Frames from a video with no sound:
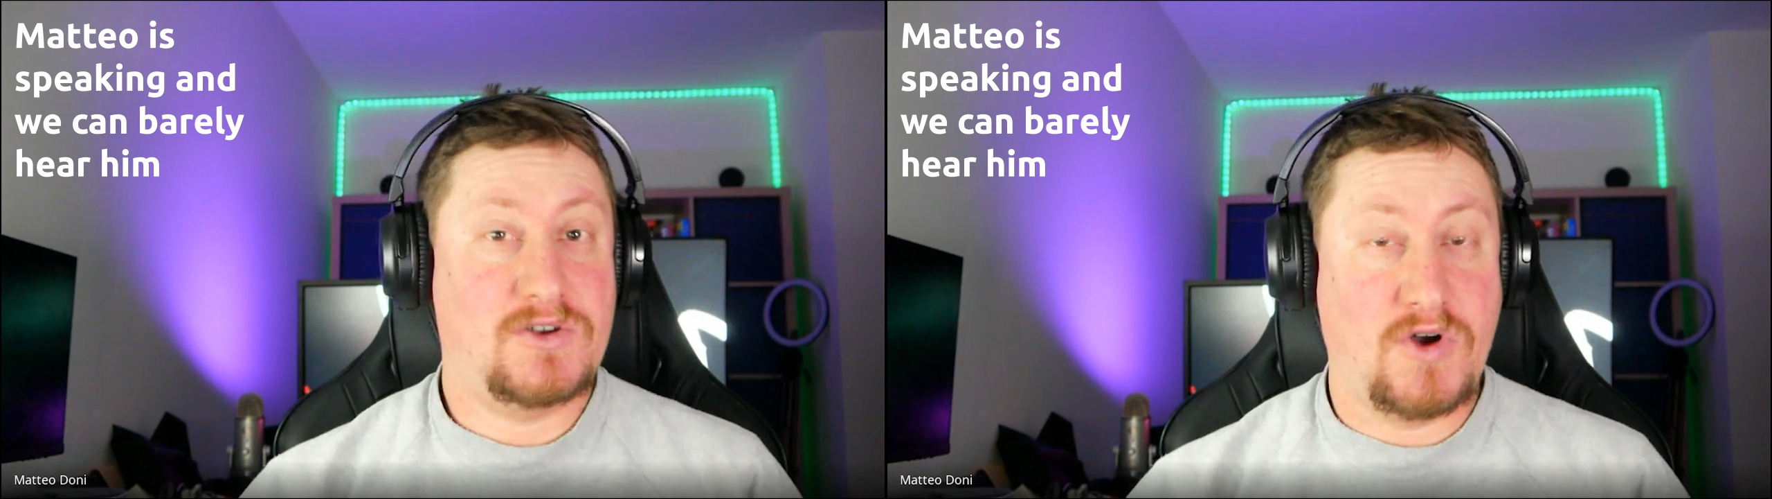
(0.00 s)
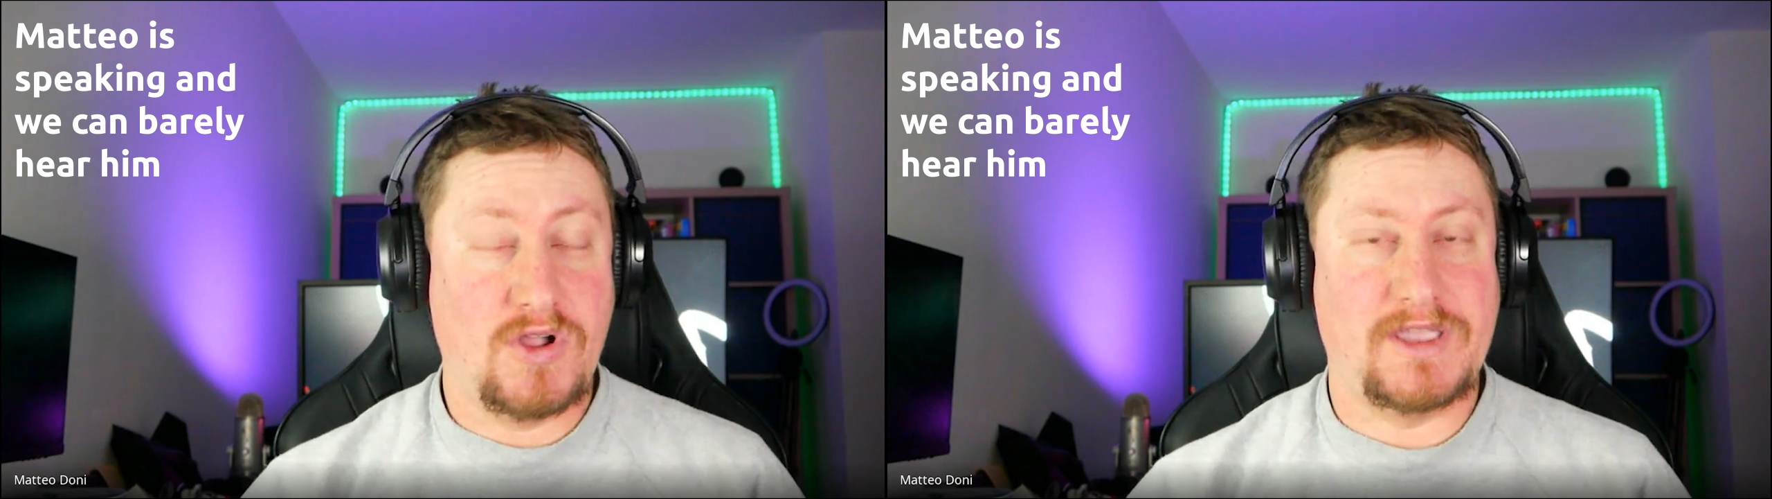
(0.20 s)

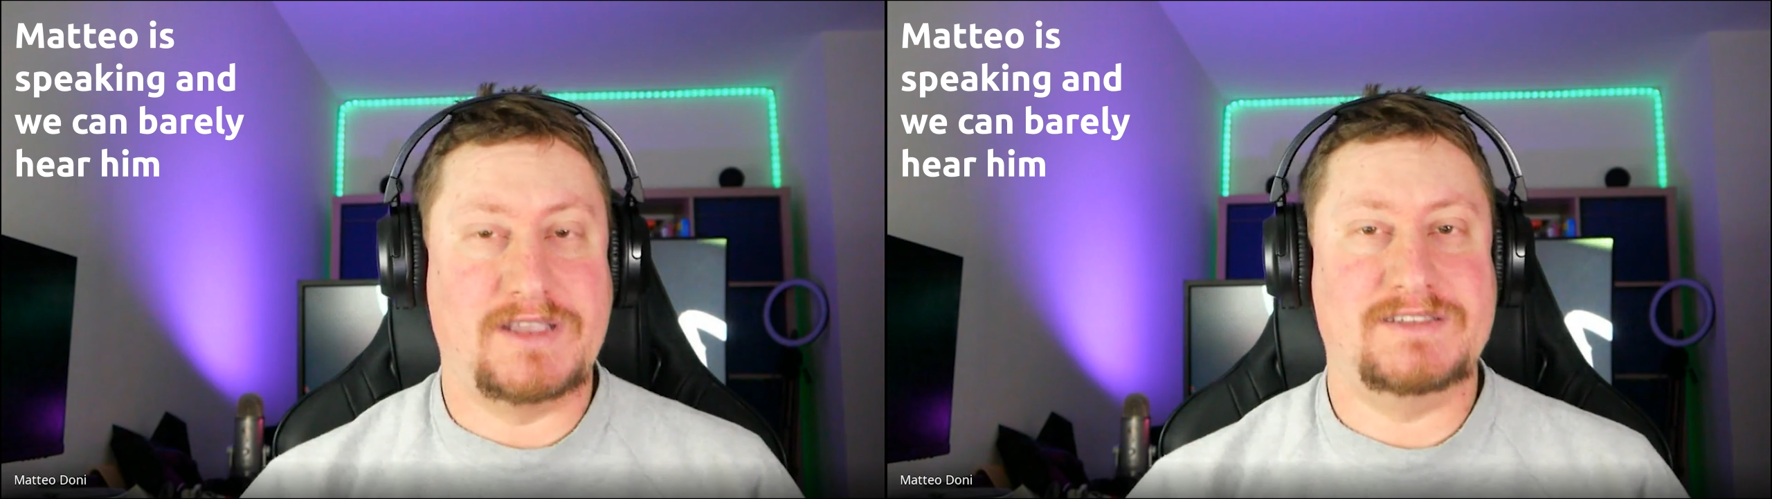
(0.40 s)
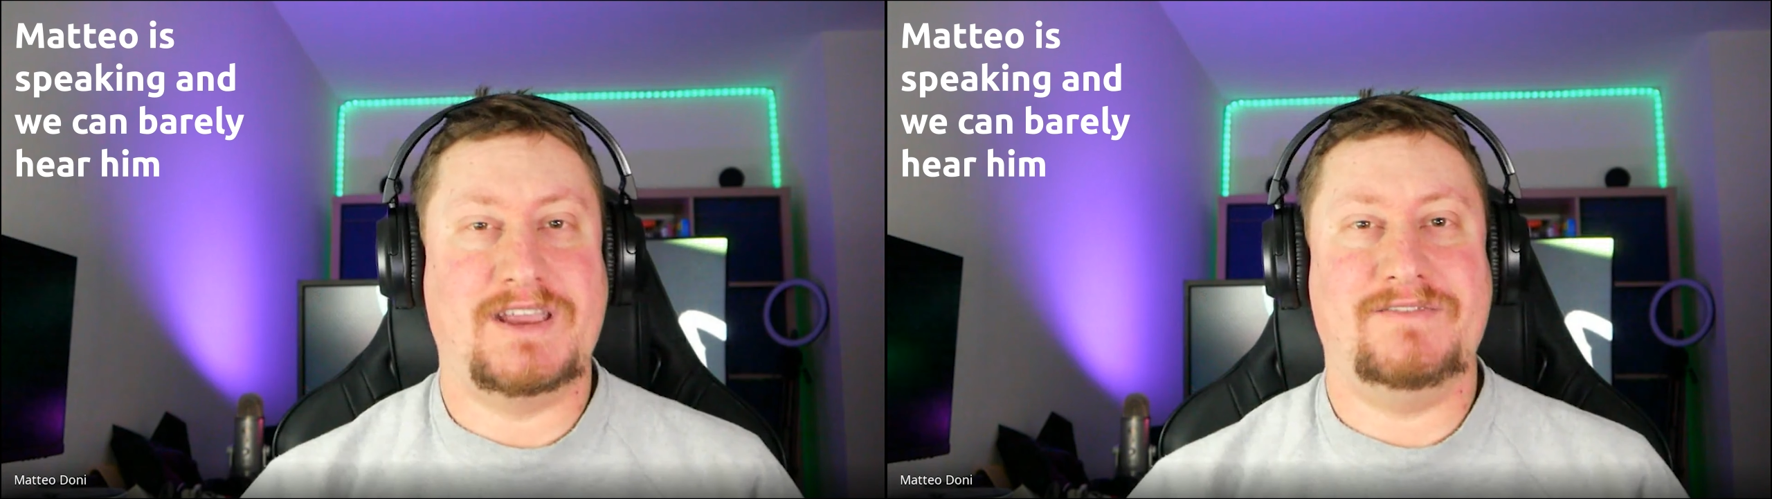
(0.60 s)
polling
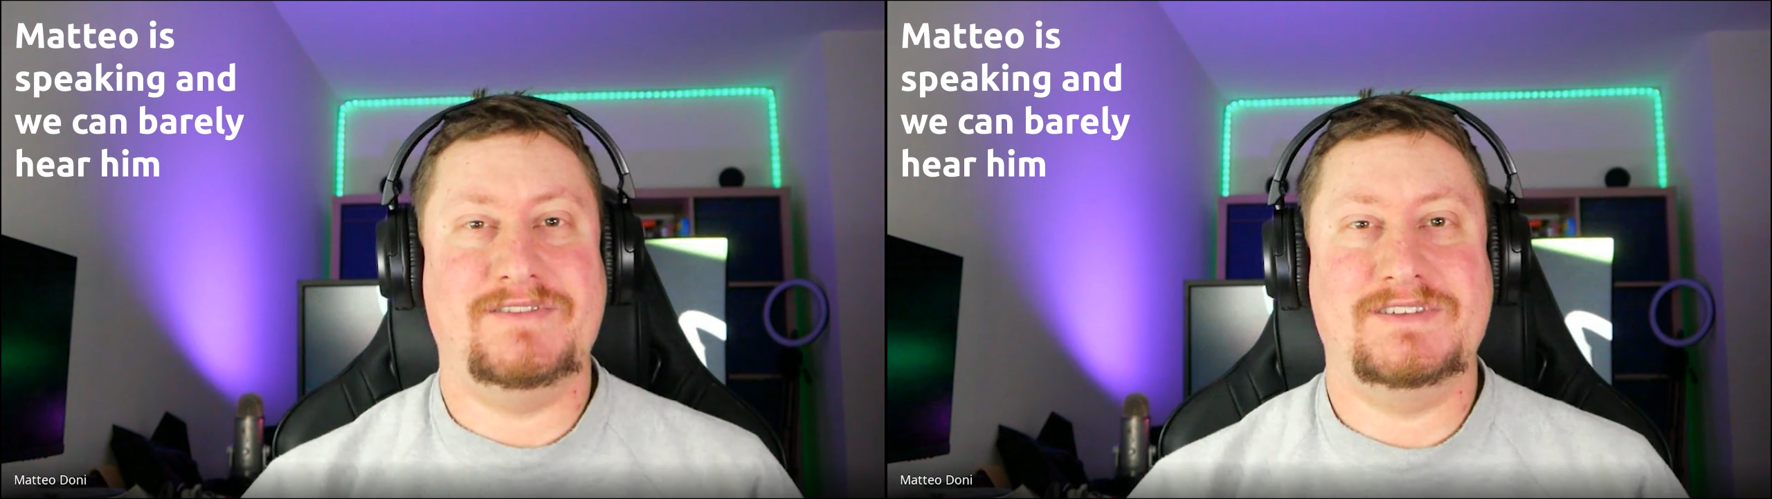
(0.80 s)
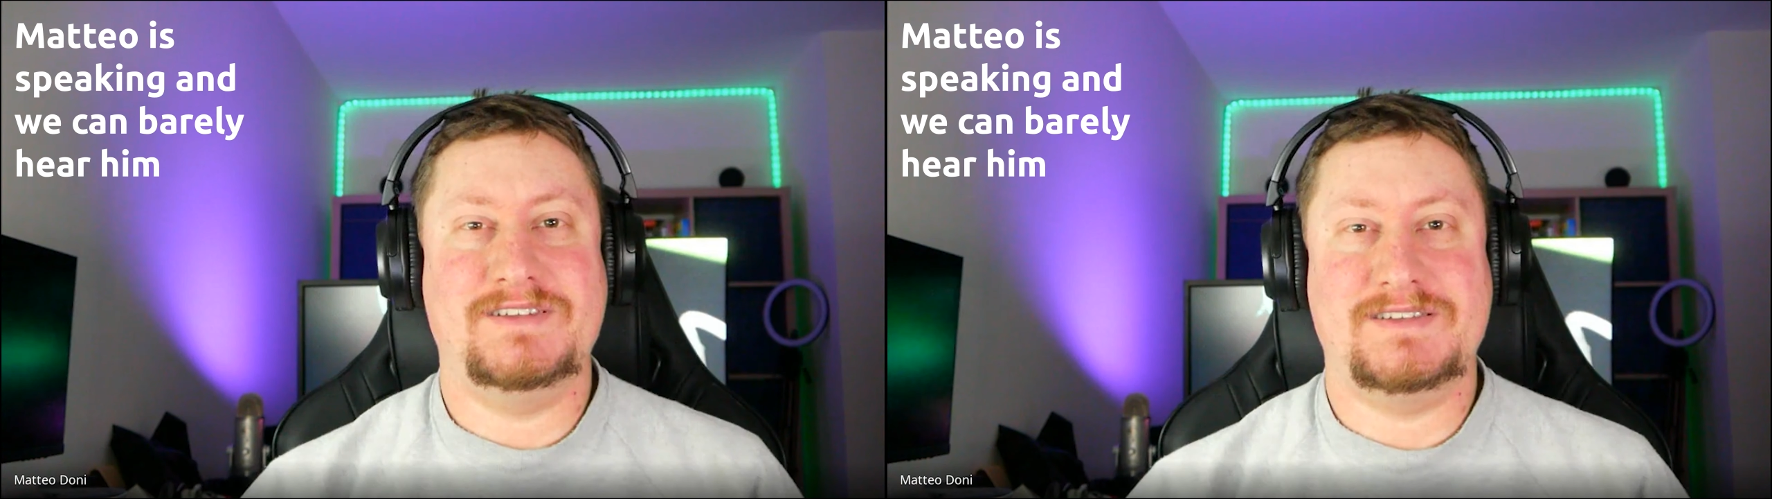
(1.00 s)
settings,
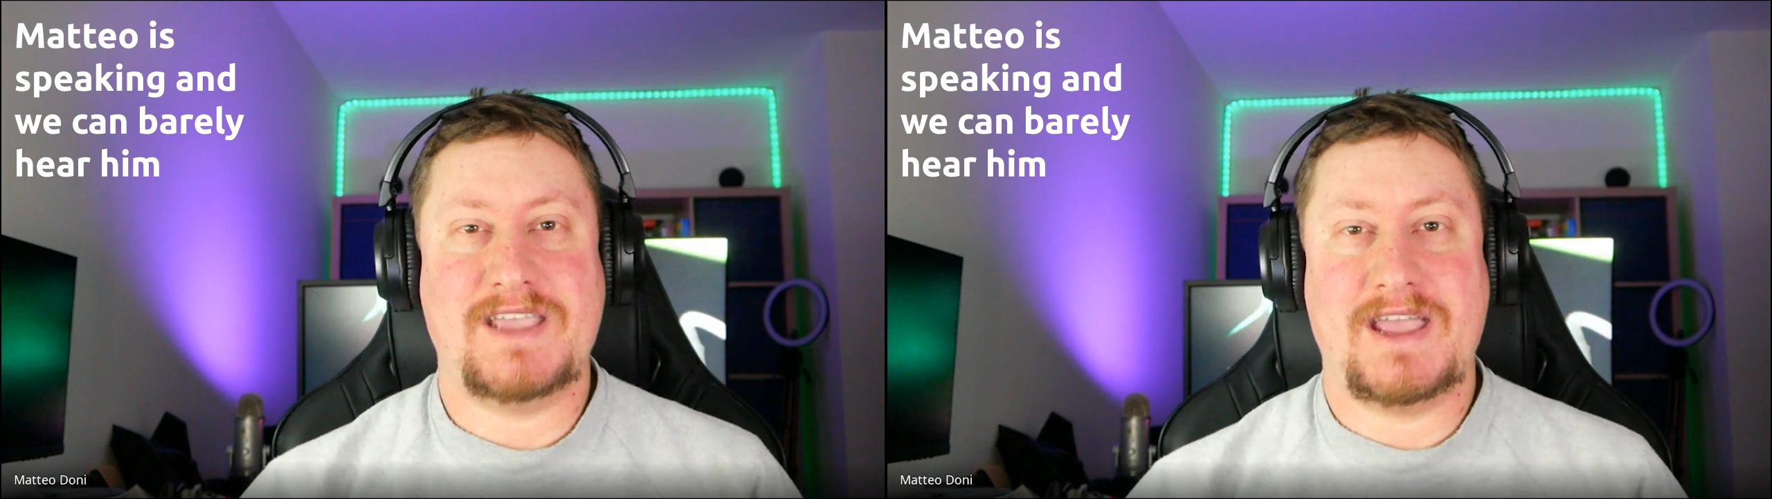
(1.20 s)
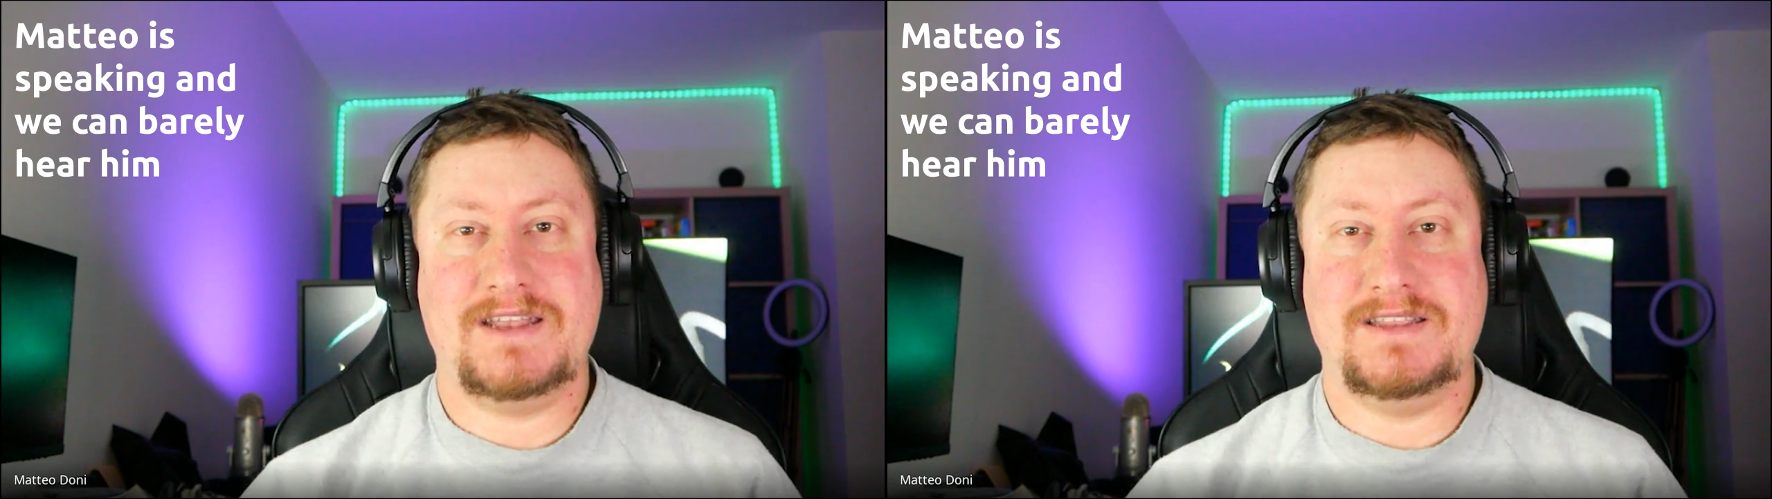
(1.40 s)

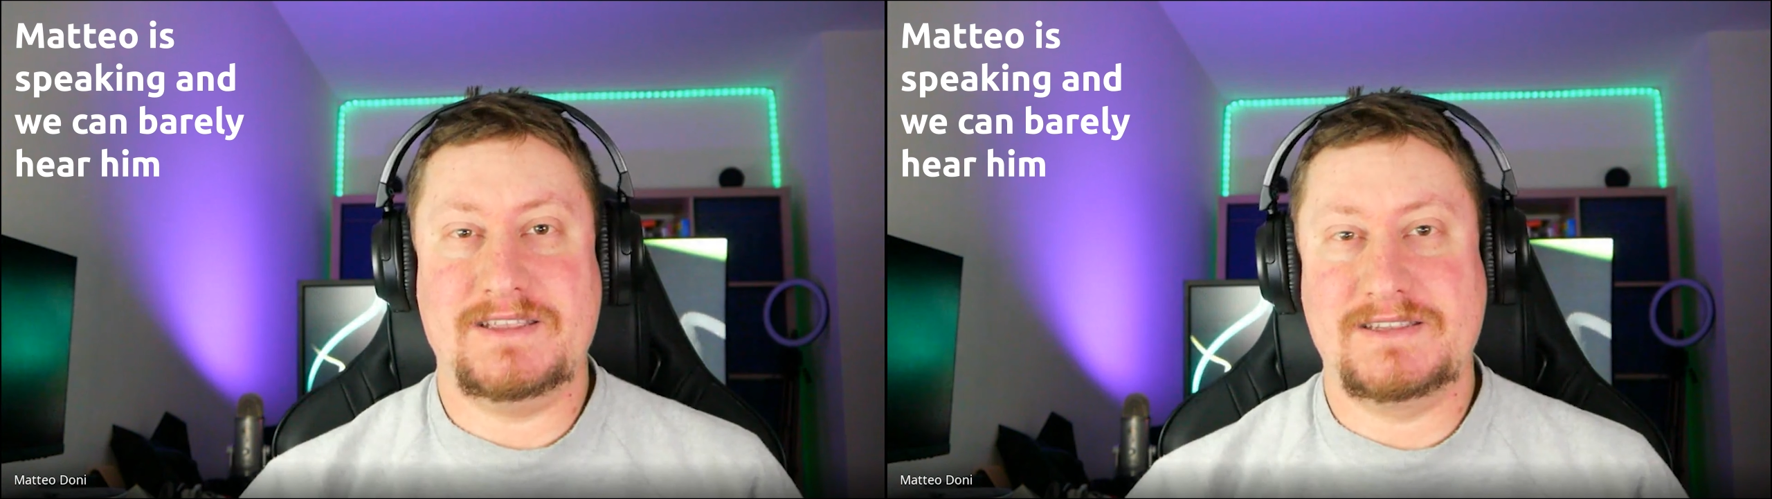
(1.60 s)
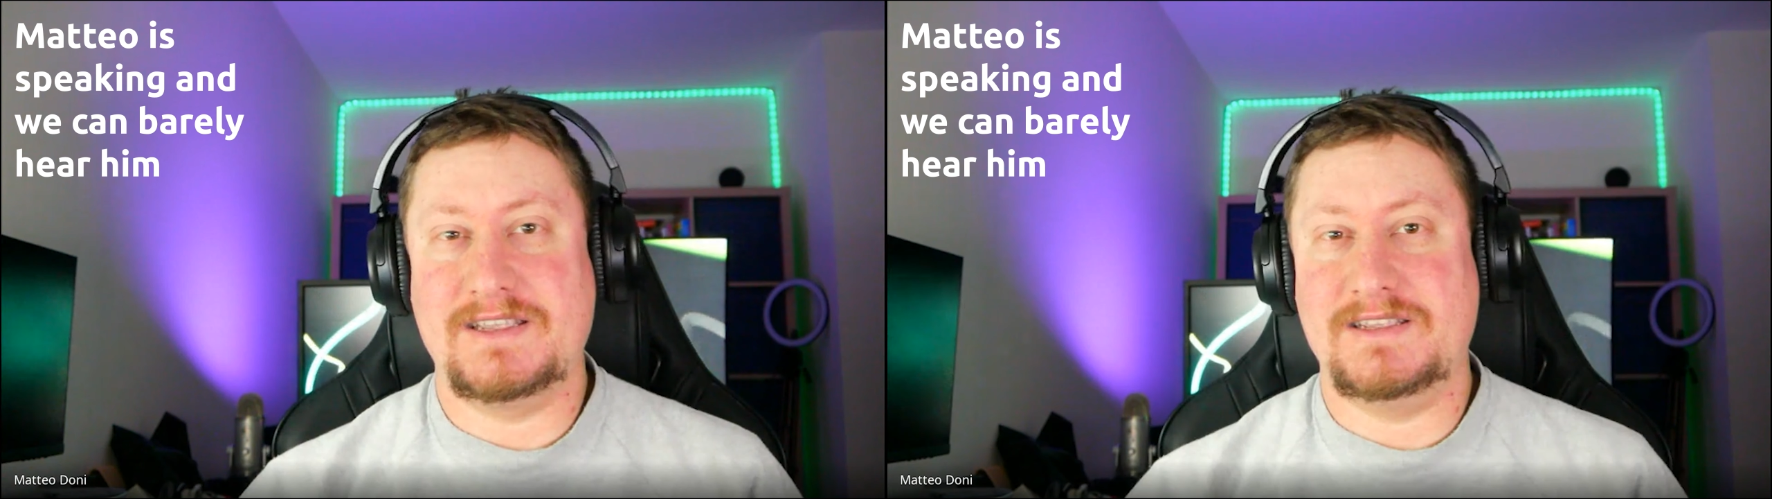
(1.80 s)
and
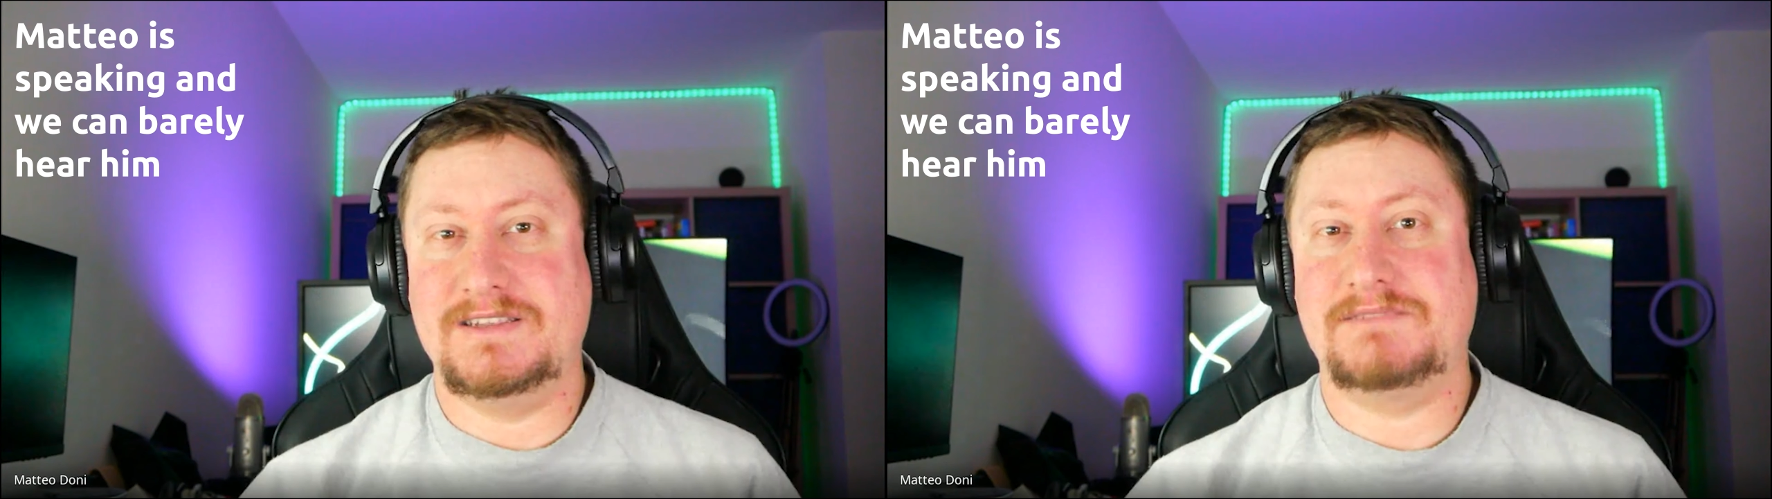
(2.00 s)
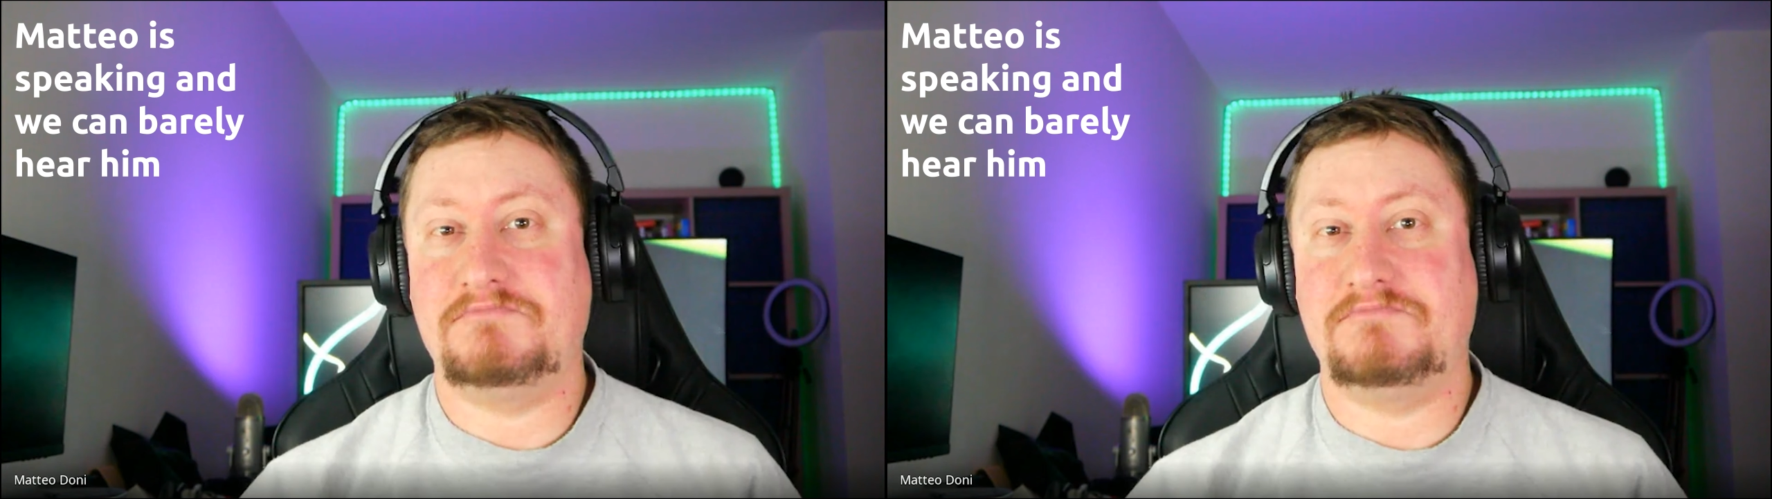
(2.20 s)
this is